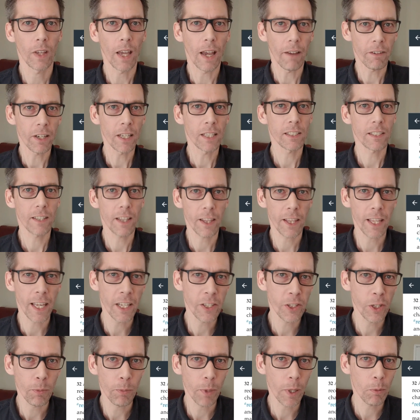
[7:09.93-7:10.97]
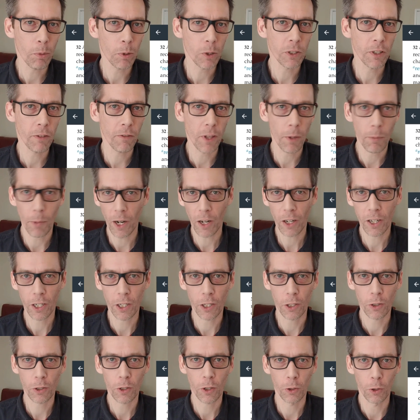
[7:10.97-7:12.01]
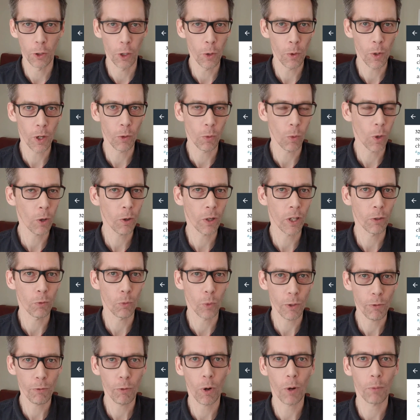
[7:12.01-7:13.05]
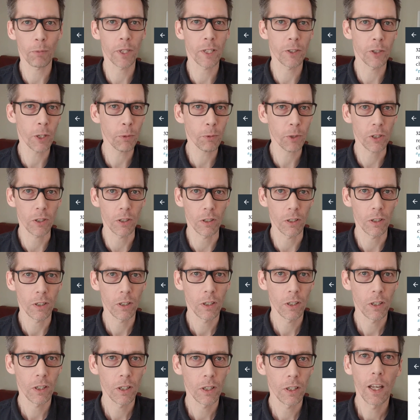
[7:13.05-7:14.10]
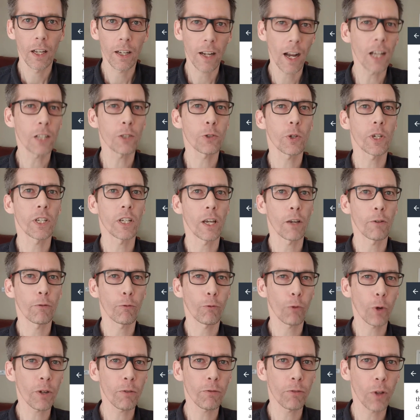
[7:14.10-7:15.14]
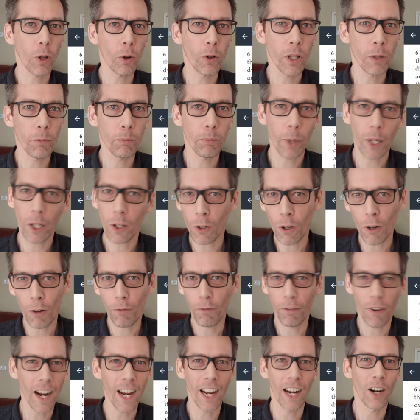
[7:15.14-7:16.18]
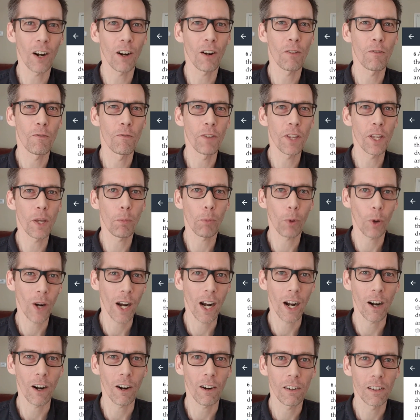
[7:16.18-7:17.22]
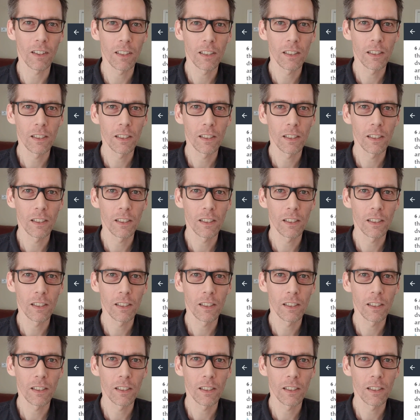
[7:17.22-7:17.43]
Evidence that the ancient peoples of the Americas knew and wrote in Reformed Egyptian. Conjuring a free-floating pillar of fire via prayer.